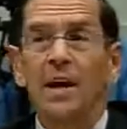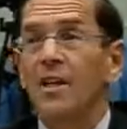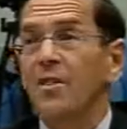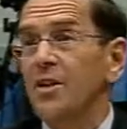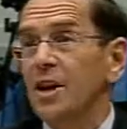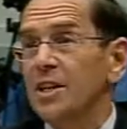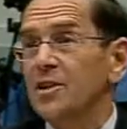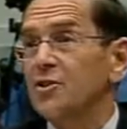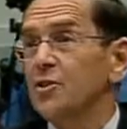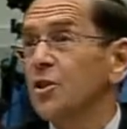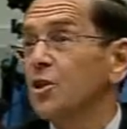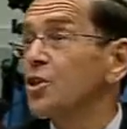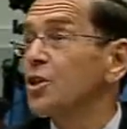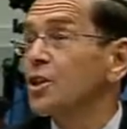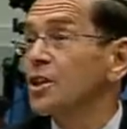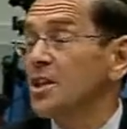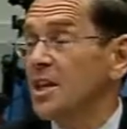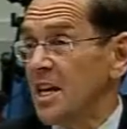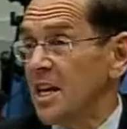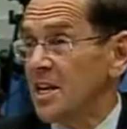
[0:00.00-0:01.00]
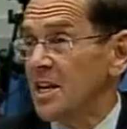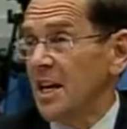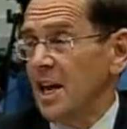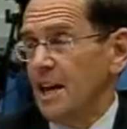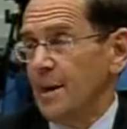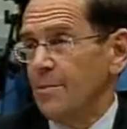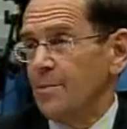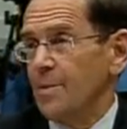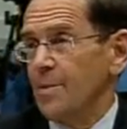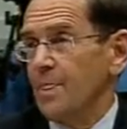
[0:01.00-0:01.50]
Thus, he could
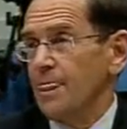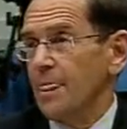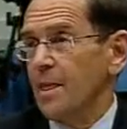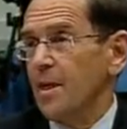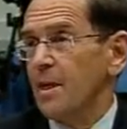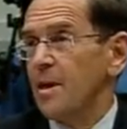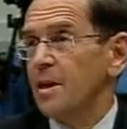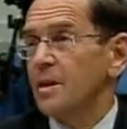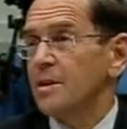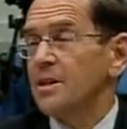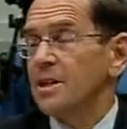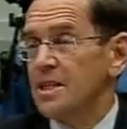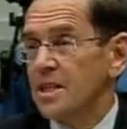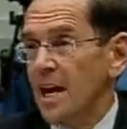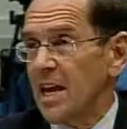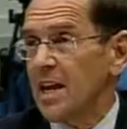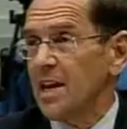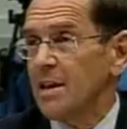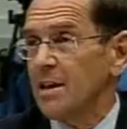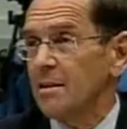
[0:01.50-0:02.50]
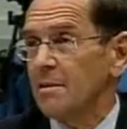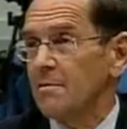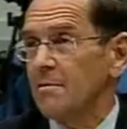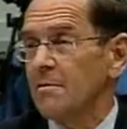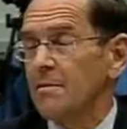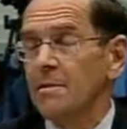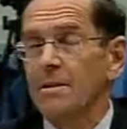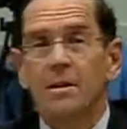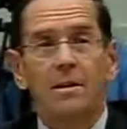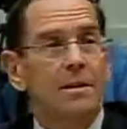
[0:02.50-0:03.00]
kidnap, detain
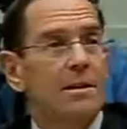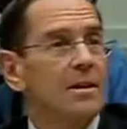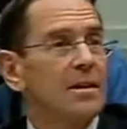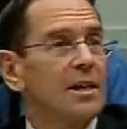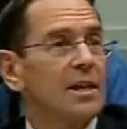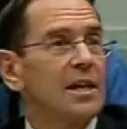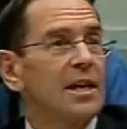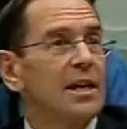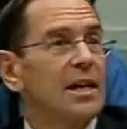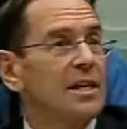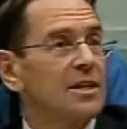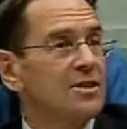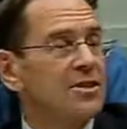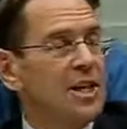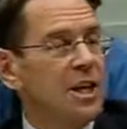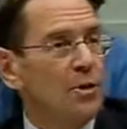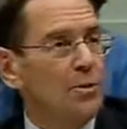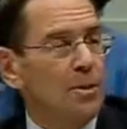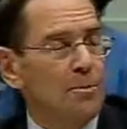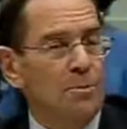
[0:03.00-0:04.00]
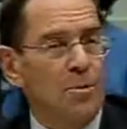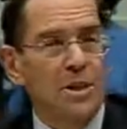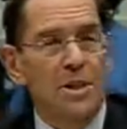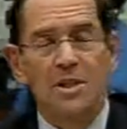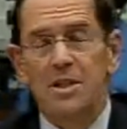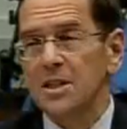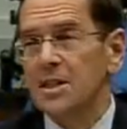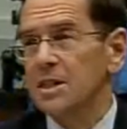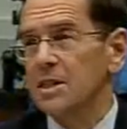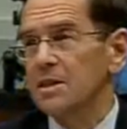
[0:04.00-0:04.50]
in secret
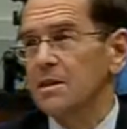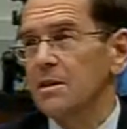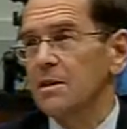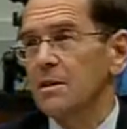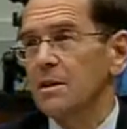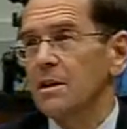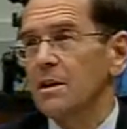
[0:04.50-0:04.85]
prisons,